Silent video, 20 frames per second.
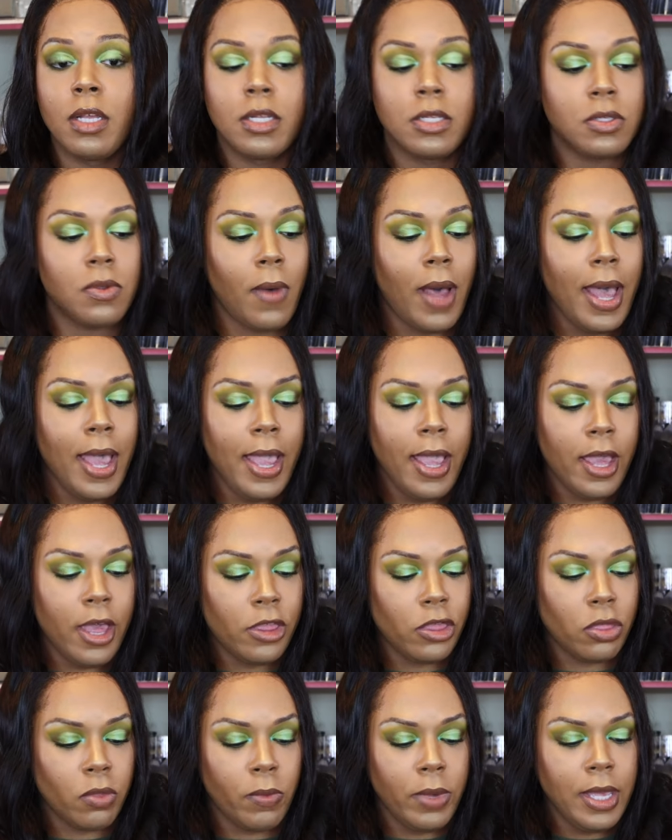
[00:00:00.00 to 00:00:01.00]
So I
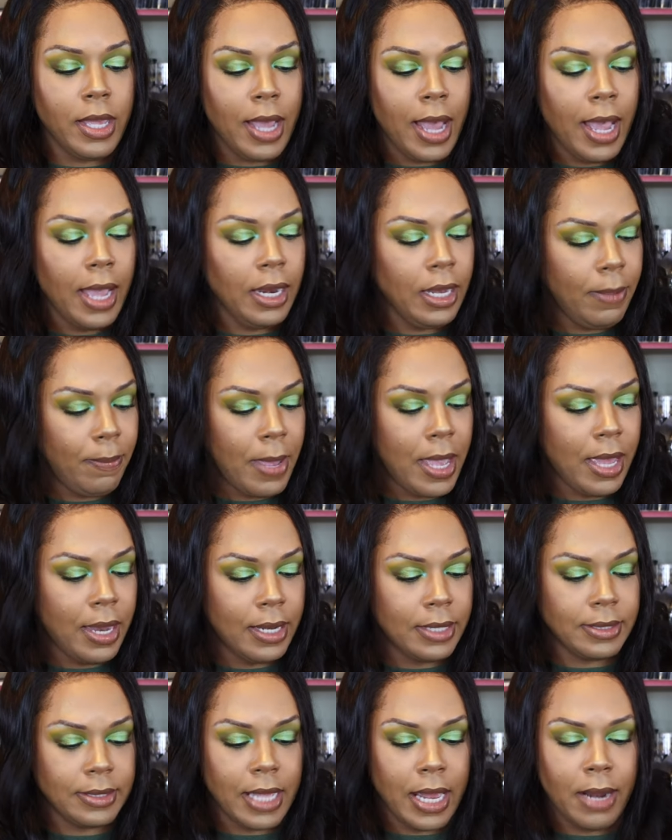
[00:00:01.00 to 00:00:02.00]
had three Kylie
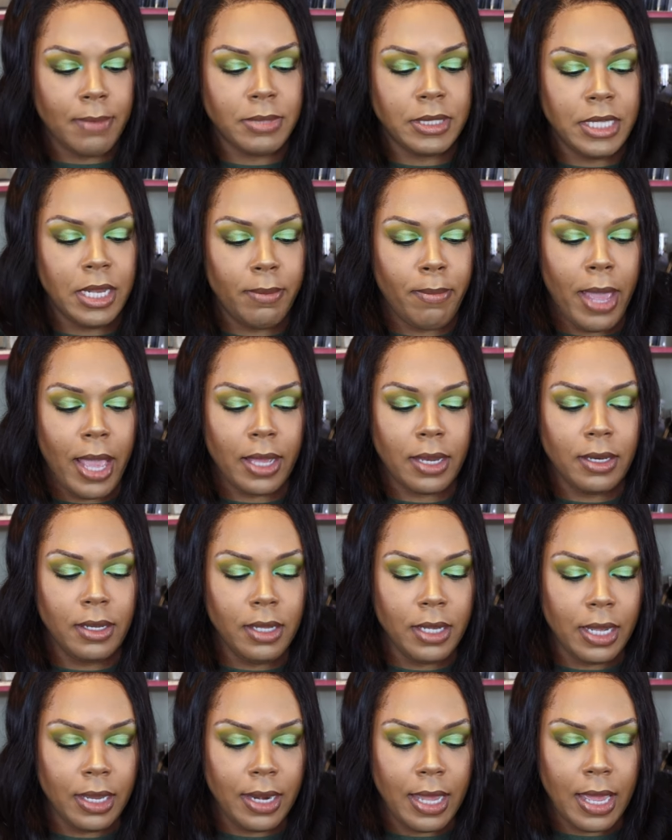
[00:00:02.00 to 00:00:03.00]
palettes that I'm sitting back
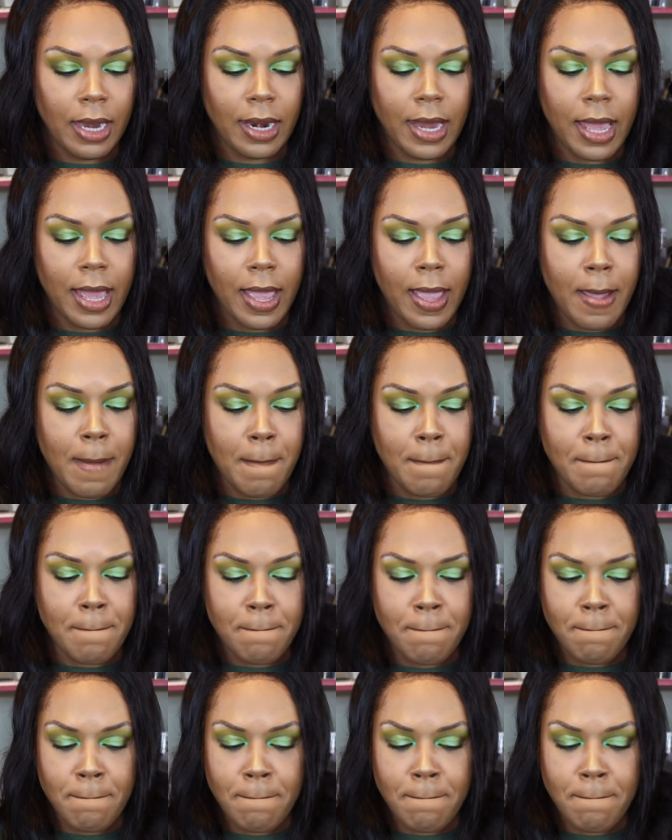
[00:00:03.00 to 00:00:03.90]
looking at like,